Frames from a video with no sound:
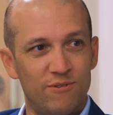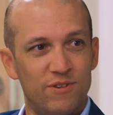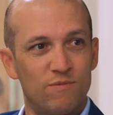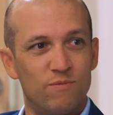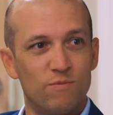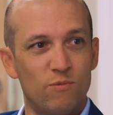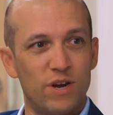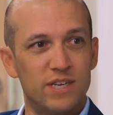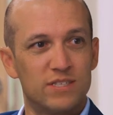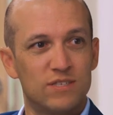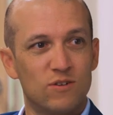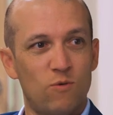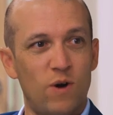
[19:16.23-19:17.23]
You've
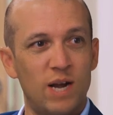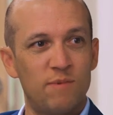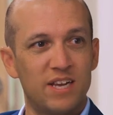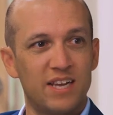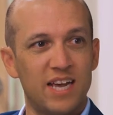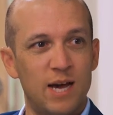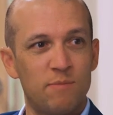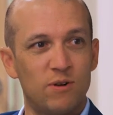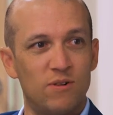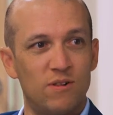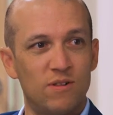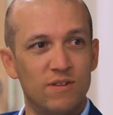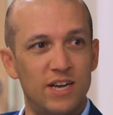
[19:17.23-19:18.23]
raised quite a bit of
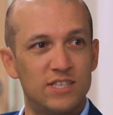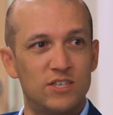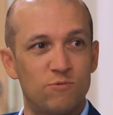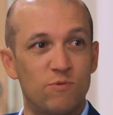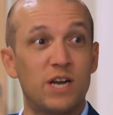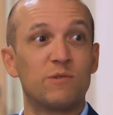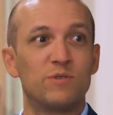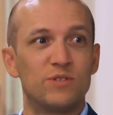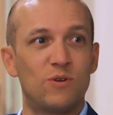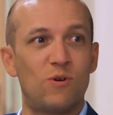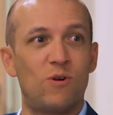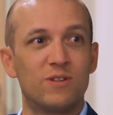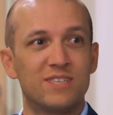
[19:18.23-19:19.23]
capital as a direct
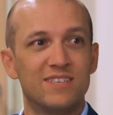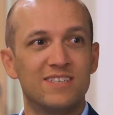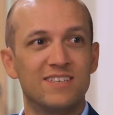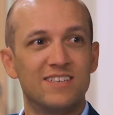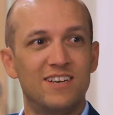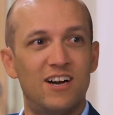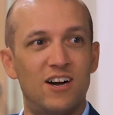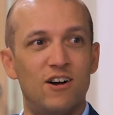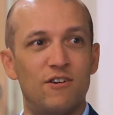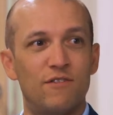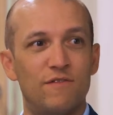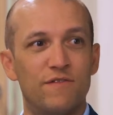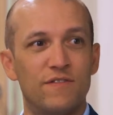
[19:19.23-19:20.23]
result
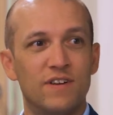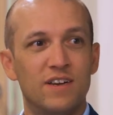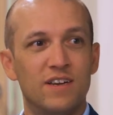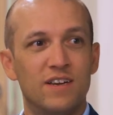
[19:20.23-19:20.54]
of